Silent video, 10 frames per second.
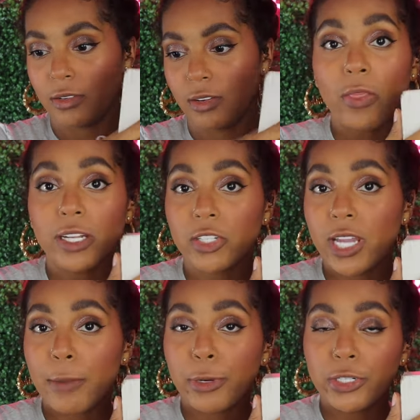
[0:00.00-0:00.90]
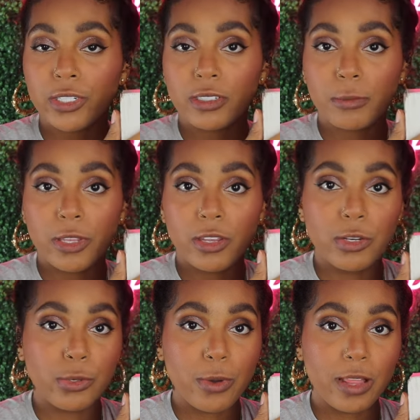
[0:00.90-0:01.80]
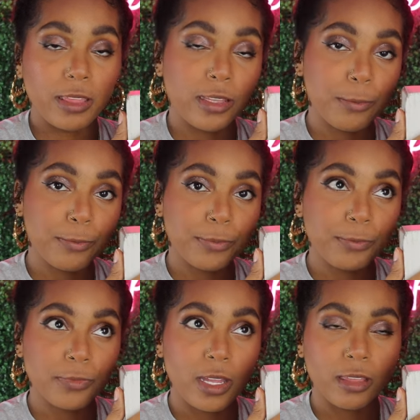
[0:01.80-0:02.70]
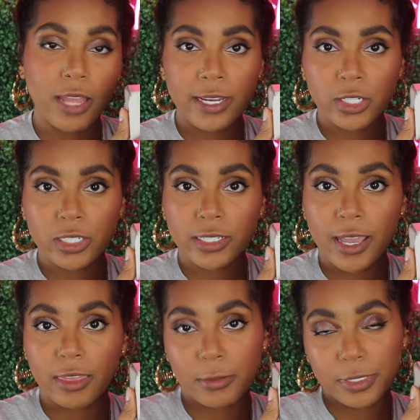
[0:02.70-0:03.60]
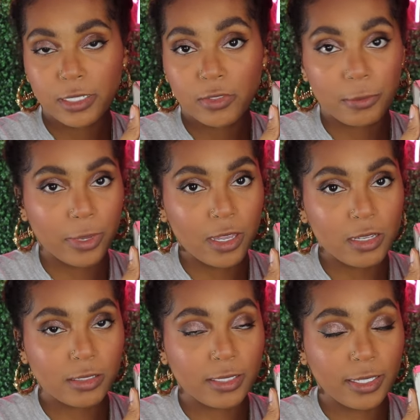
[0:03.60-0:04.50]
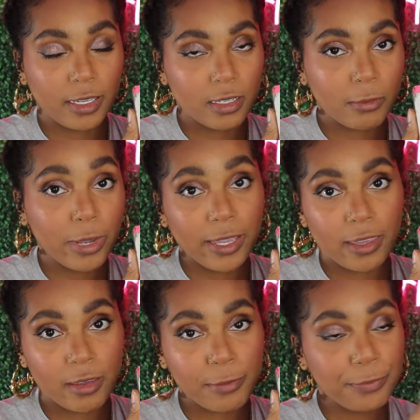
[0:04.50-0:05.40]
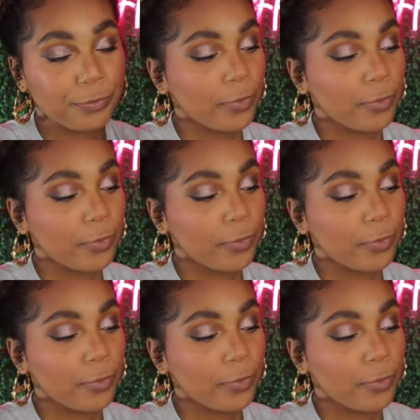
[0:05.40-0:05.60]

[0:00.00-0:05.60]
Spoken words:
On launch day, I purchased some of the new lip liners and lipsticks from Skkn by Kim,